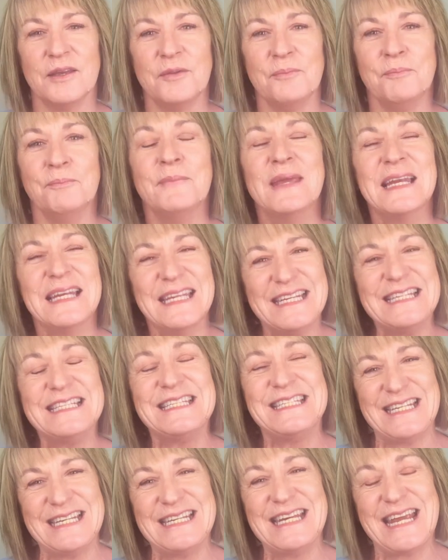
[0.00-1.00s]
Millie
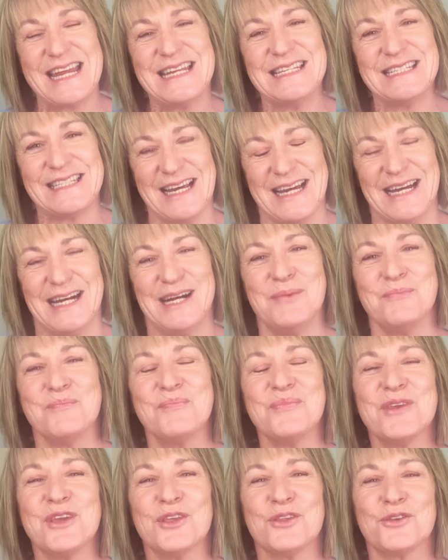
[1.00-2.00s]
did end up,
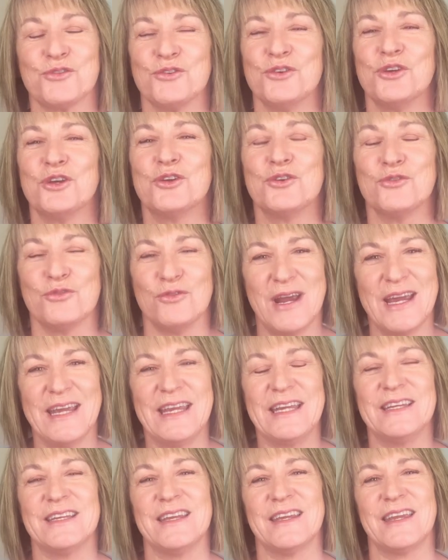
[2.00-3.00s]
through
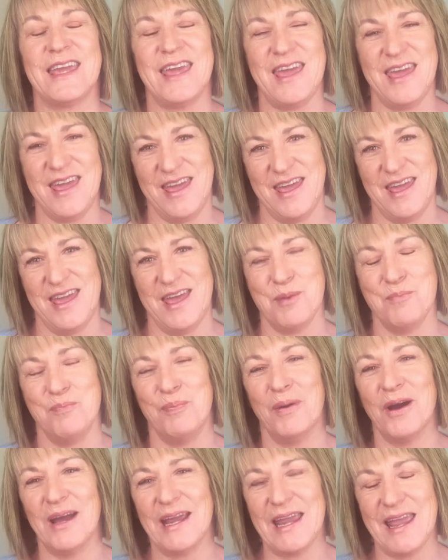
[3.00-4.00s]
great care
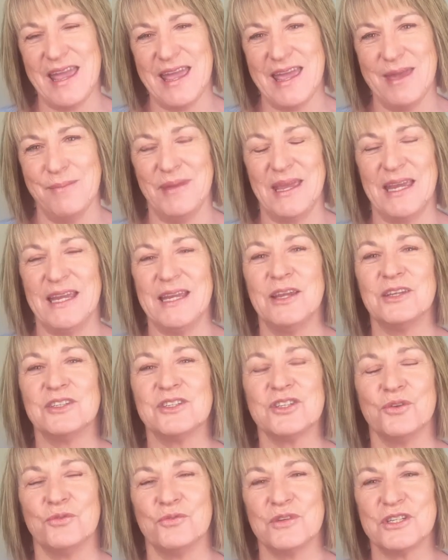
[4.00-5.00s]
by Emmy,
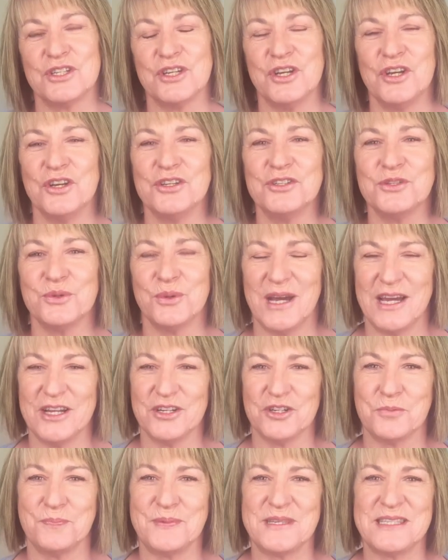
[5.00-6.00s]
to return to
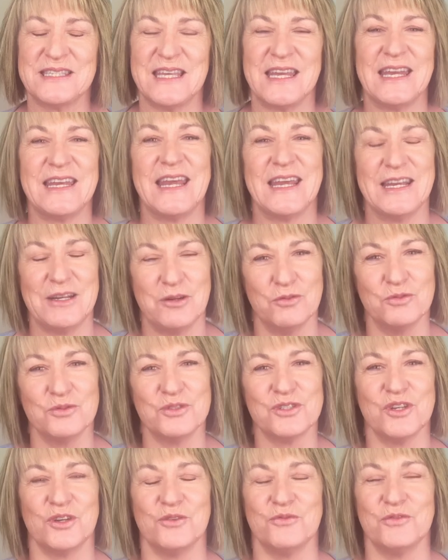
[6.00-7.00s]
100% and
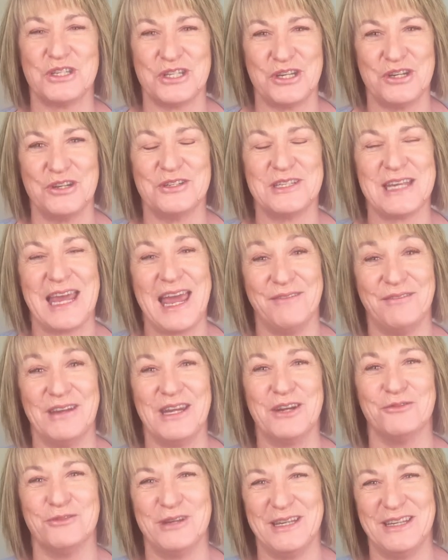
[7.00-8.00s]
also return to
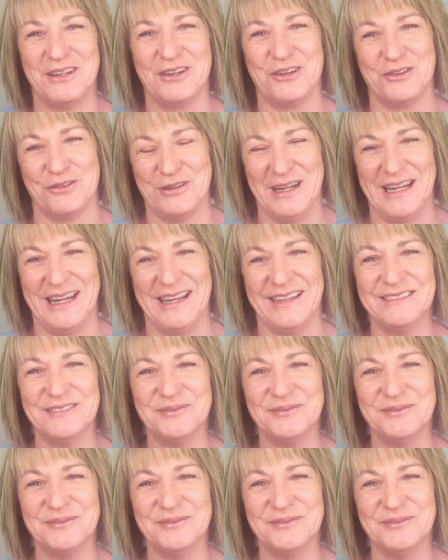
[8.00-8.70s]
having a ridden career.